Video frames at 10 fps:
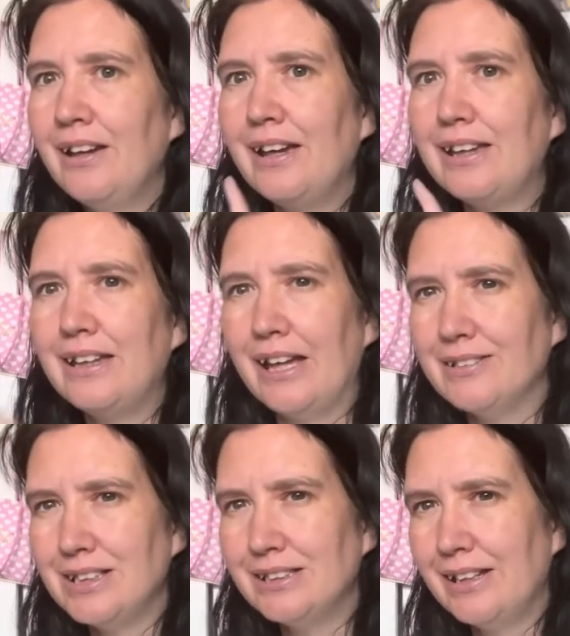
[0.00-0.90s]
it
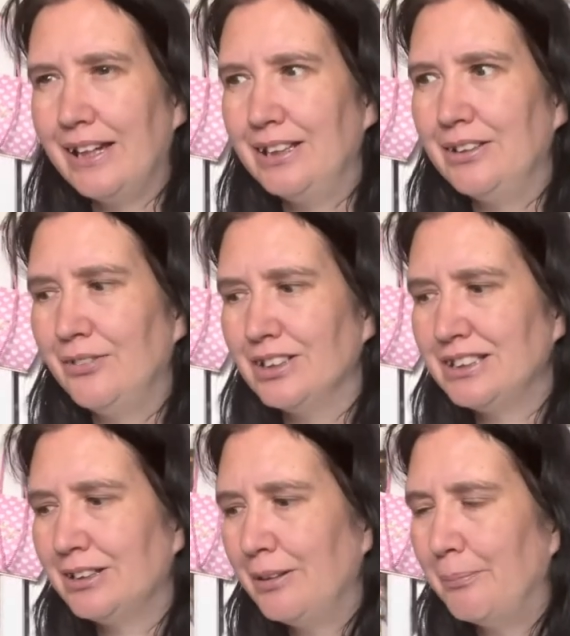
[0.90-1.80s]
gives us a hint of what's
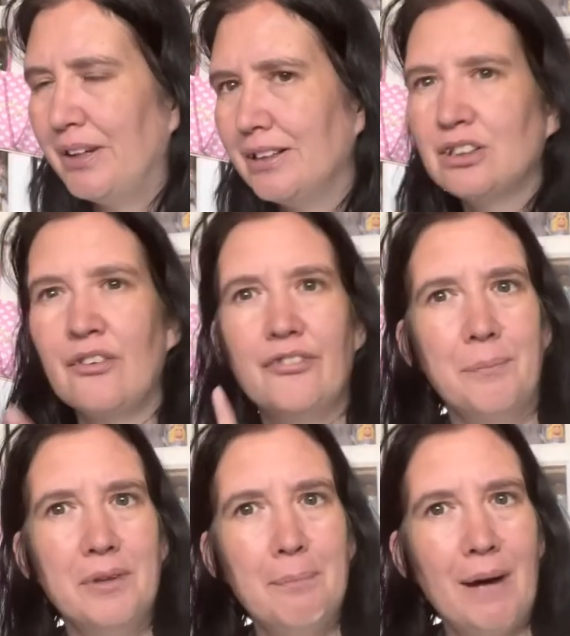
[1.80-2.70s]
to come because from
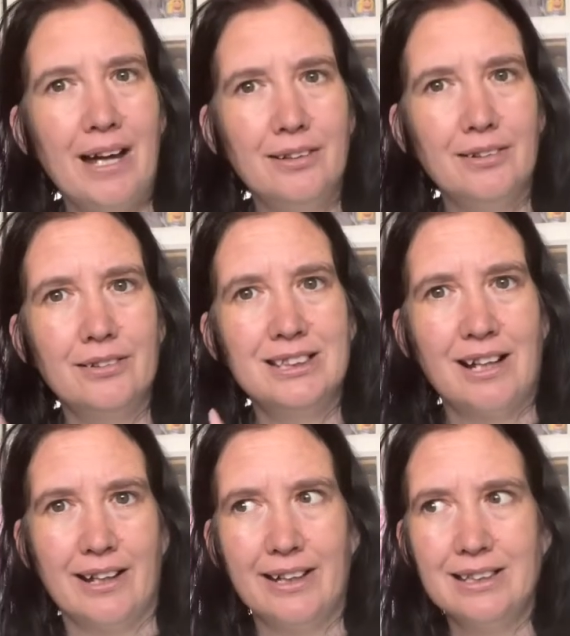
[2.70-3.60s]
the pattern on the
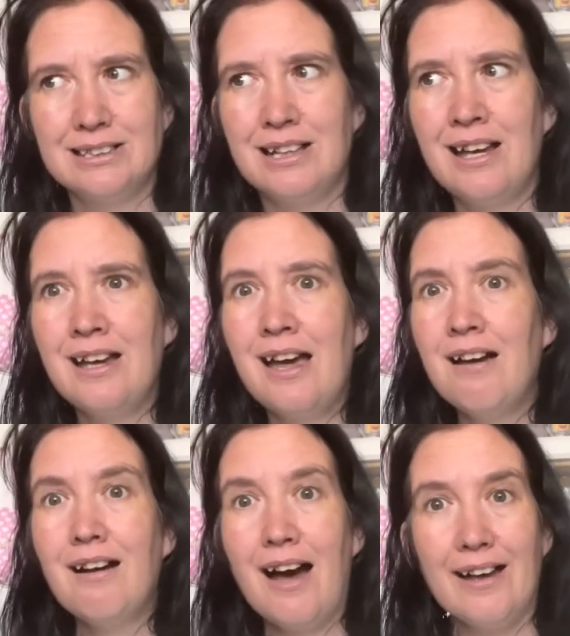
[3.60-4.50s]
sides
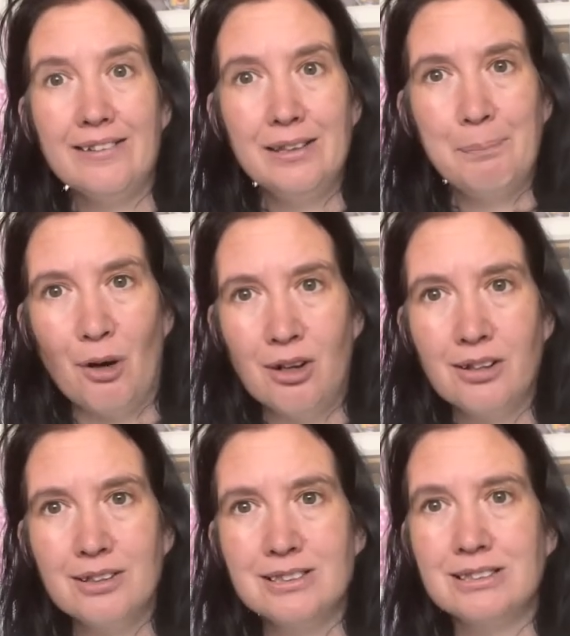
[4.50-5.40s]
and the
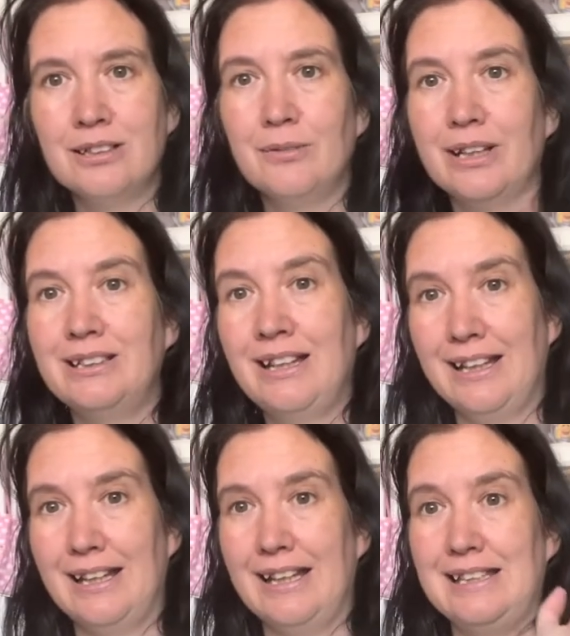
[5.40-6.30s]
box, which
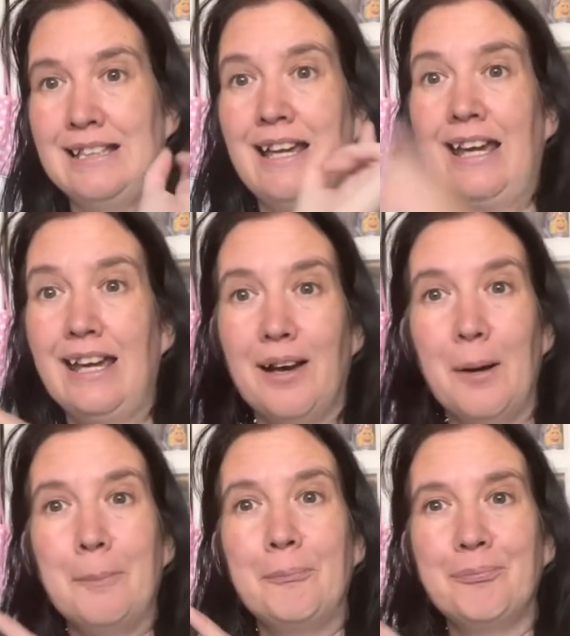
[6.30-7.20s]
is here,
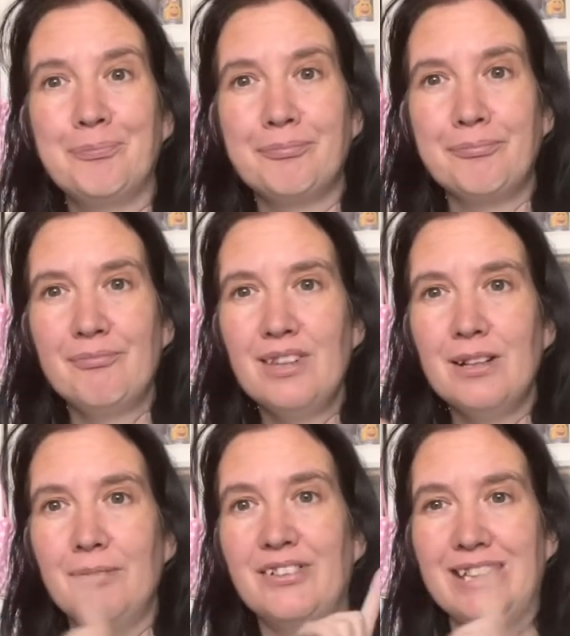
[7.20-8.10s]

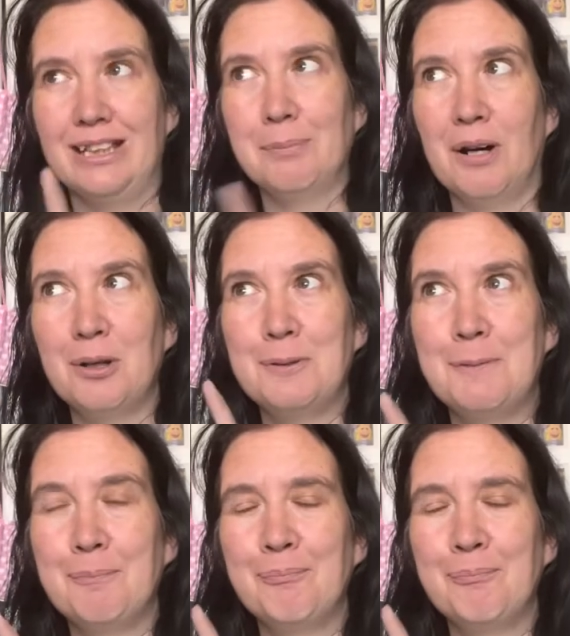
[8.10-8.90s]
we've seen the box.